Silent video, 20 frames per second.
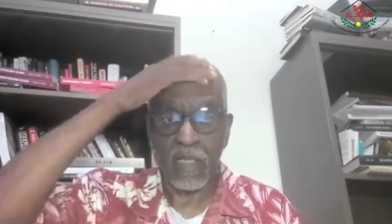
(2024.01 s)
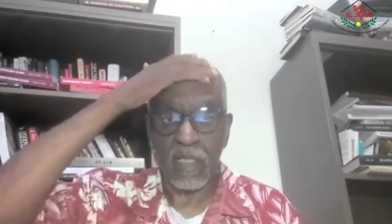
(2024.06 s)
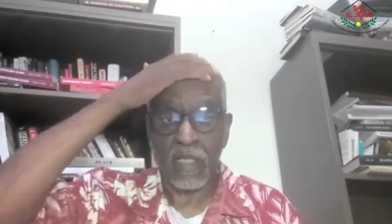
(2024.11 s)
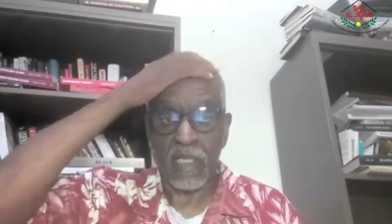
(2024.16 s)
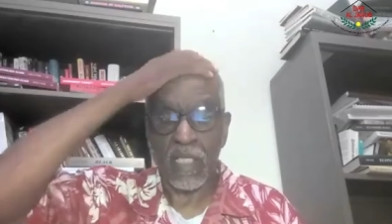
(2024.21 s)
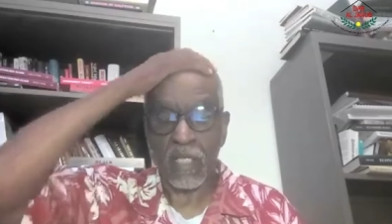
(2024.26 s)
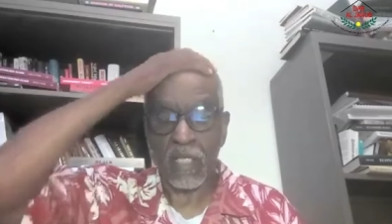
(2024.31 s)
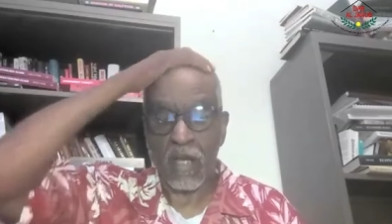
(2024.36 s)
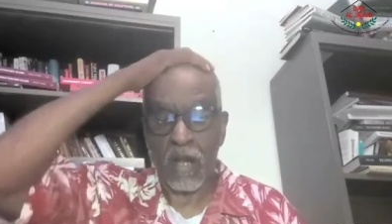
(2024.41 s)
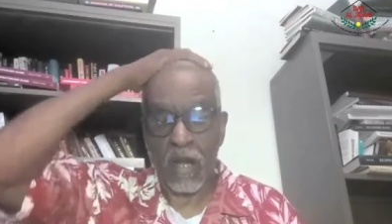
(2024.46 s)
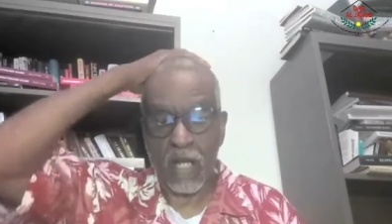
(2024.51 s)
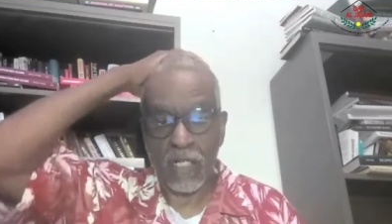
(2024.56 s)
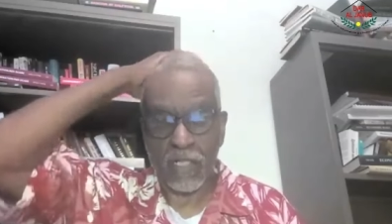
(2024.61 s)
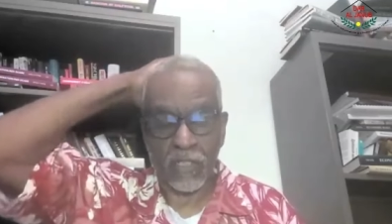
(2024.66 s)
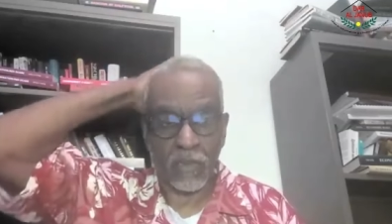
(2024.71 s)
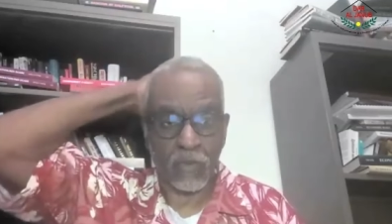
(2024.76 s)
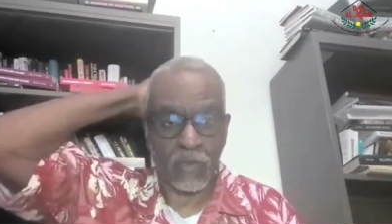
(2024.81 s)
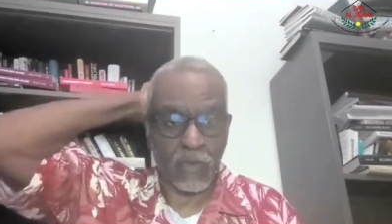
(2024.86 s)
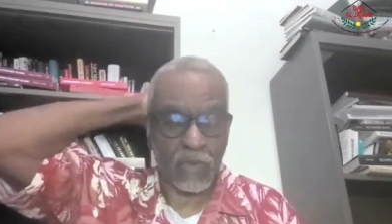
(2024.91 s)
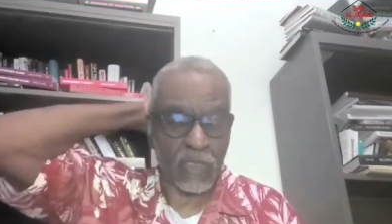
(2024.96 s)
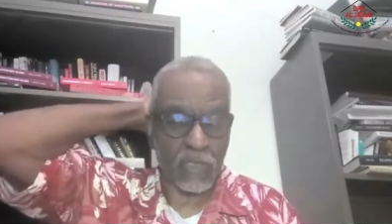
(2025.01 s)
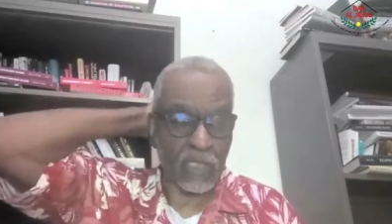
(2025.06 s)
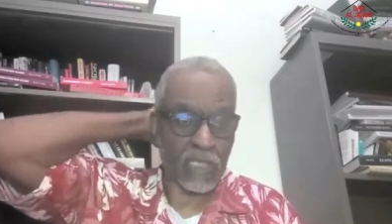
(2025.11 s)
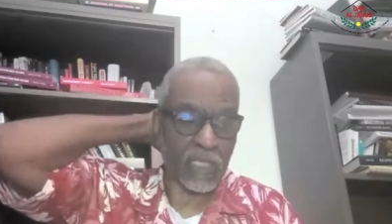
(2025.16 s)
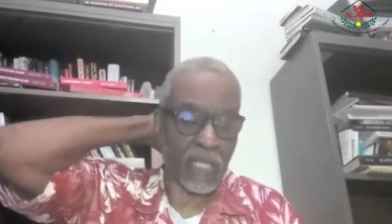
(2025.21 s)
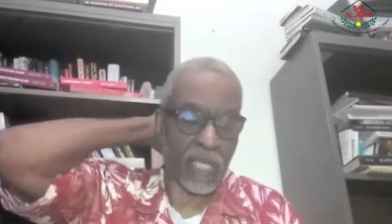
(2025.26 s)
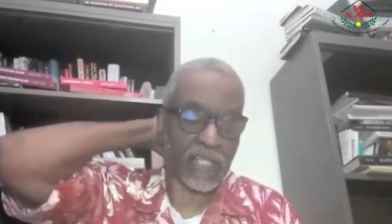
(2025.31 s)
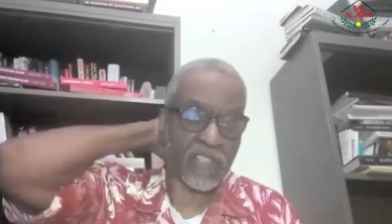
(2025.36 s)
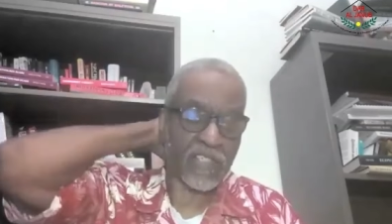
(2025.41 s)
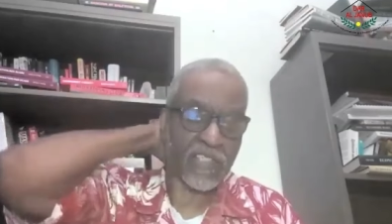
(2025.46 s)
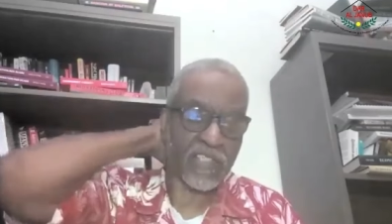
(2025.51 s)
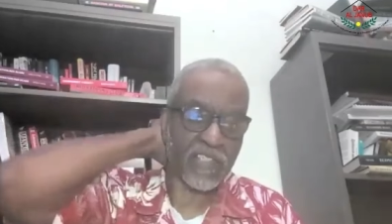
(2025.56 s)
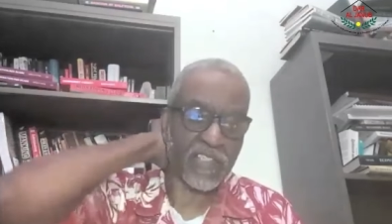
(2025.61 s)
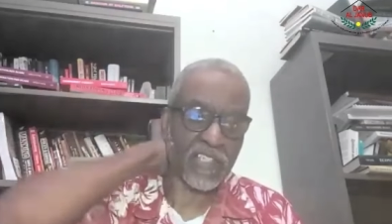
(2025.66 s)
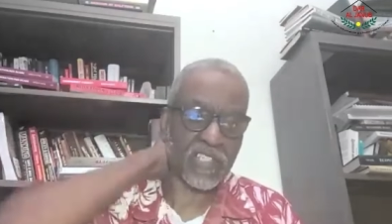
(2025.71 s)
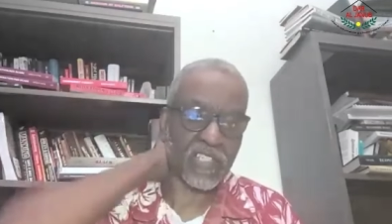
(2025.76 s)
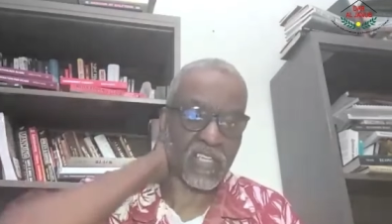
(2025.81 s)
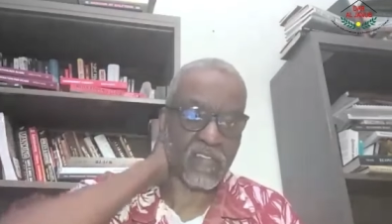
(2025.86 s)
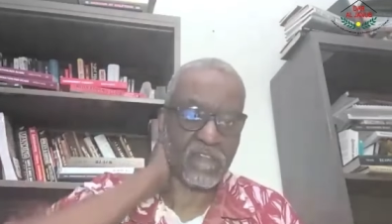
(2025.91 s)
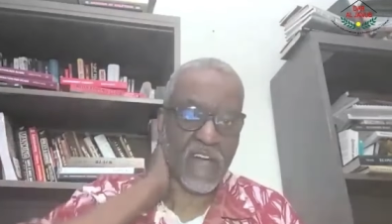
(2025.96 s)
he argued in
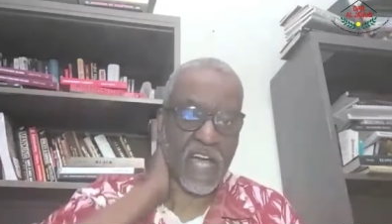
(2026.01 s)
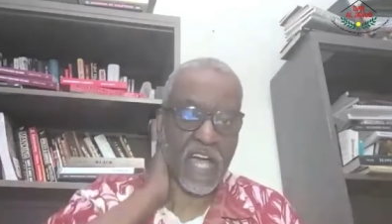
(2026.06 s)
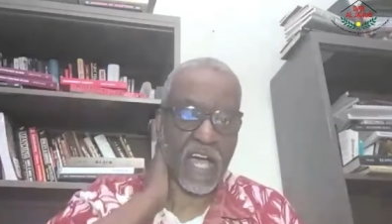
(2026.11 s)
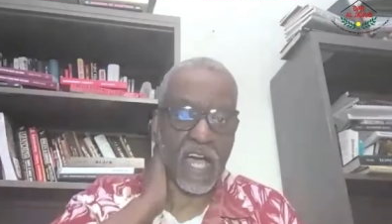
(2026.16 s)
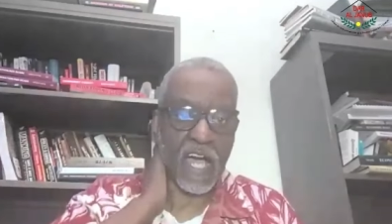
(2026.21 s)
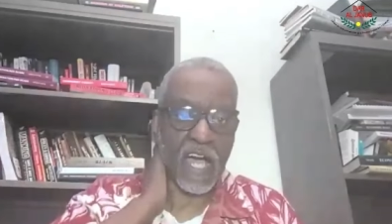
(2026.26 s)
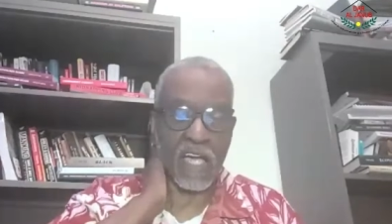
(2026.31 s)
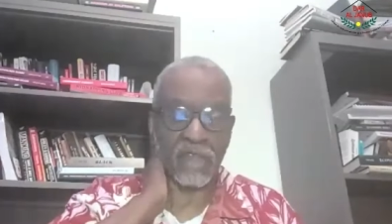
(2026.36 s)
1965